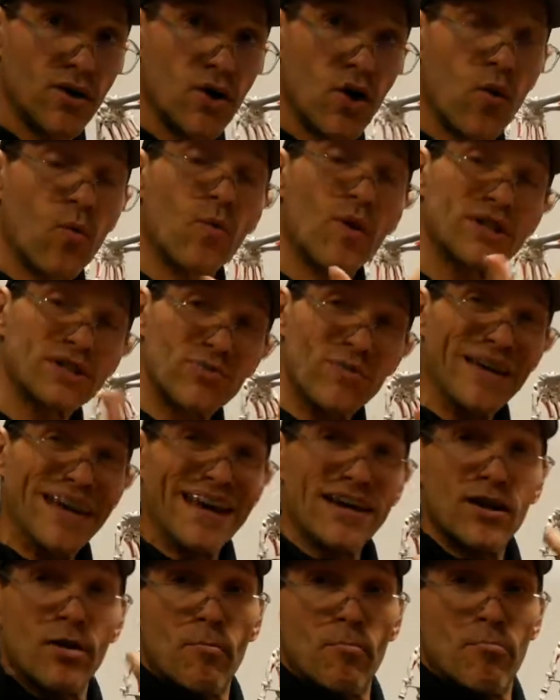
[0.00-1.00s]
Once we get
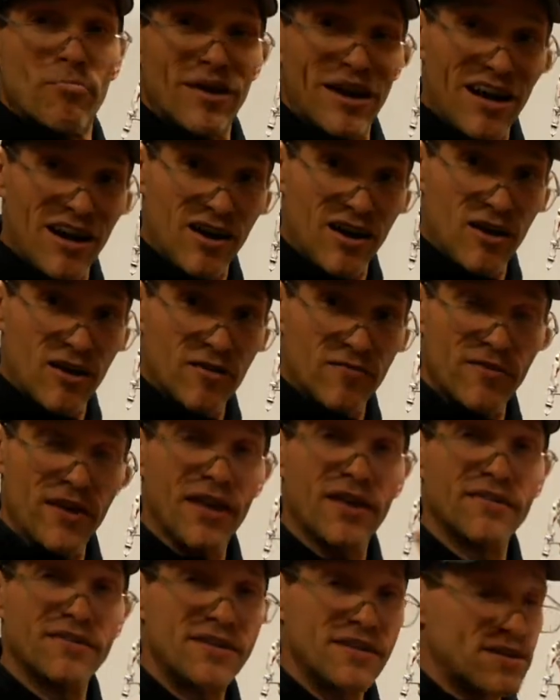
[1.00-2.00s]
above
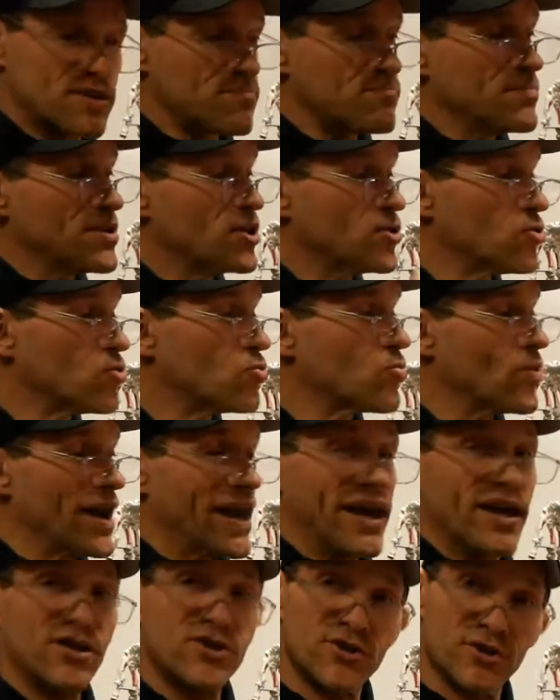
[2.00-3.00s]
this middle
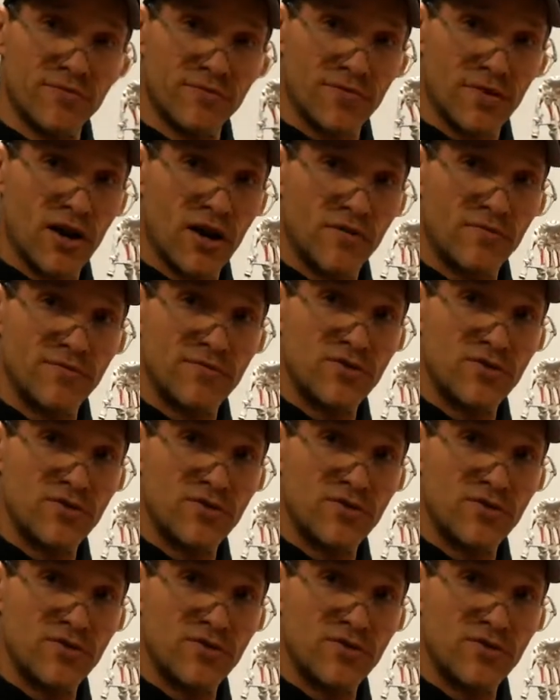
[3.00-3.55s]
range of